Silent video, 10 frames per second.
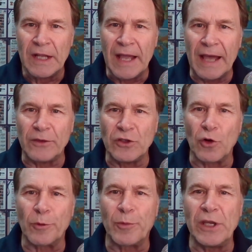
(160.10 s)
and the
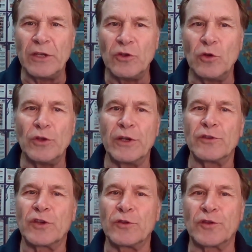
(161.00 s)
European Union
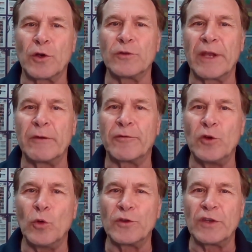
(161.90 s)
is concerned that it
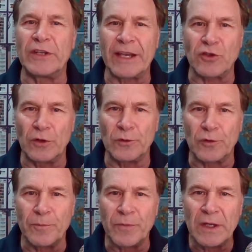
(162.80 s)
fuels
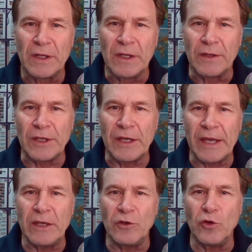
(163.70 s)
addictions. The
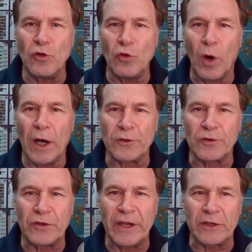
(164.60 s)
EU wants
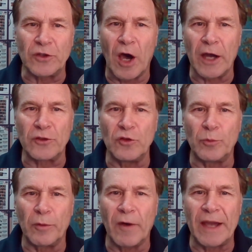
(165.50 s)
TikTok to
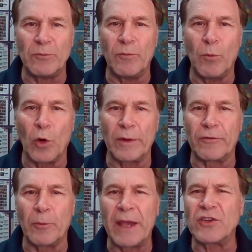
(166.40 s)
provide more
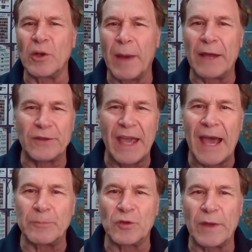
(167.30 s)
information about the
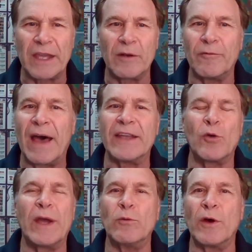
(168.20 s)
app so they can
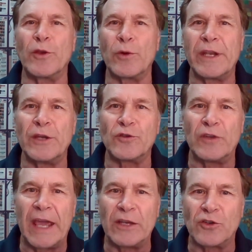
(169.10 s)
evaluate whether it is
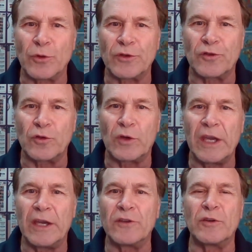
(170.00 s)
dangerous to
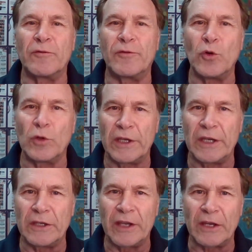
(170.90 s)
kids and
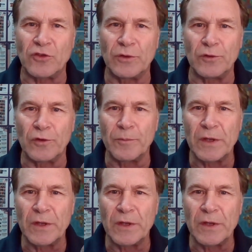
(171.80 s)
fueling addictions.